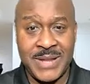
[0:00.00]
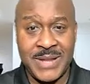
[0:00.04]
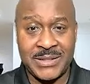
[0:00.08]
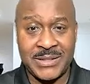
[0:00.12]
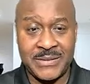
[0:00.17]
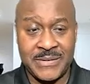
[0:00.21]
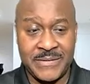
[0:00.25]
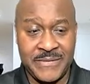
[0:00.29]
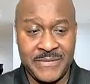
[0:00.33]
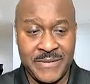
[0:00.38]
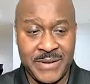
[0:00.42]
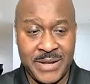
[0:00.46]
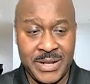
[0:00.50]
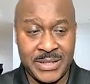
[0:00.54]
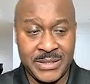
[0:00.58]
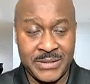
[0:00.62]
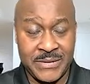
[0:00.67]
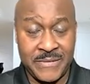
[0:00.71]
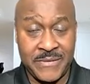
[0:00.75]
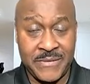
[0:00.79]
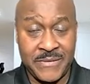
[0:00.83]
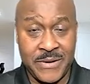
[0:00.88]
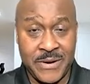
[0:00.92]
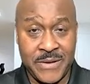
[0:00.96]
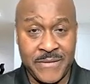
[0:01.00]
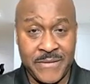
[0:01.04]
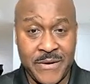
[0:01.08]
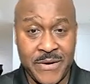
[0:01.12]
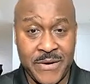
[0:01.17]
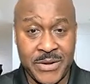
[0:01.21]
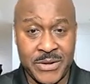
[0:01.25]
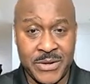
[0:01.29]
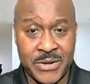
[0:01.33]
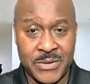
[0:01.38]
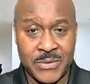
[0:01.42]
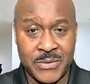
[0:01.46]
That's a very,
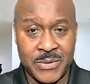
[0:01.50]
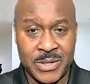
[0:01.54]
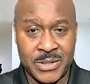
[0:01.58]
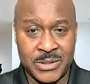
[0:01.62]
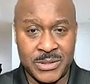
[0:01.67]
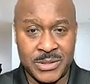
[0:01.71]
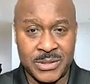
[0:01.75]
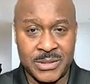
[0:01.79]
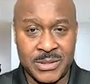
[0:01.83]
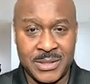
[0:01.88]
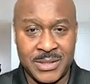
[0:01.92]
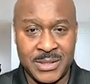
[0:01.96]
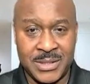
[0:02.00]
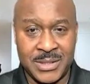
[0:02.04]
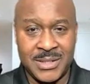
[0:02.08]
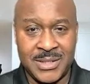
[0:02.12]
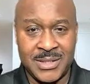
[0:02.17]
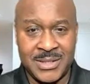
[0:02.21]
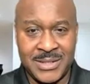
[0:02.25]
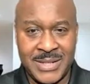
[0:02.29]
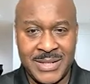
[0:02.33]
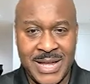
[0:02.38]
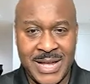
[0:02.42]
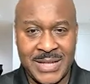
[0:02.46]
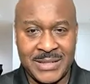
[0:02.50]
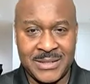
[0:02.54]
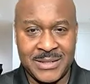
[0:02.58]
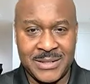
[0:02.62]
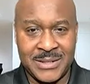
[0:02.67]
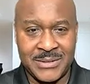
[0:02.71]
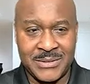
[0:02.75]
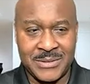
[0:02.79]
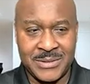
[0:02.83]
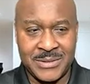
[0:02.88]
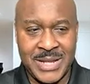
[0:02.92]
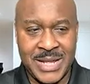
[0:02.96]
very good question. That's
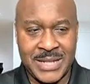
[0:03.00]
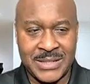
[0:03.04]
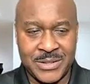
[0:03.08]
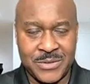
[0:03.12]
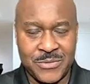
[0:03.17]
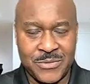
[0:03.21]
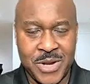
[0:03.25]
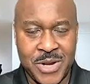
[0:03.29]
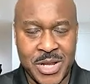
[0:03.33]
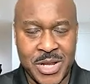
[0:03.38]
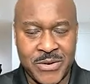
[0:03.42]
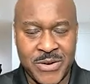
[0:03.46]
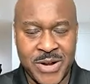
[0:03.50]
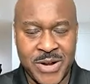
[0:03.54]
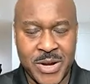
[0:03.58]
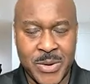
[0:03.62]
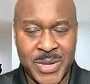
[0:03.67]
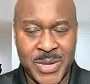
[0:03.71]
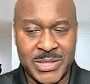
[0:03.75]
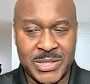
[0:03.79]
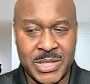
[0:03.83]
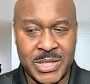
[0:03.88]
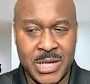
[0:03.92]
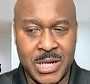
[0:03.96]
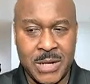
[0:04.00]
a really great question.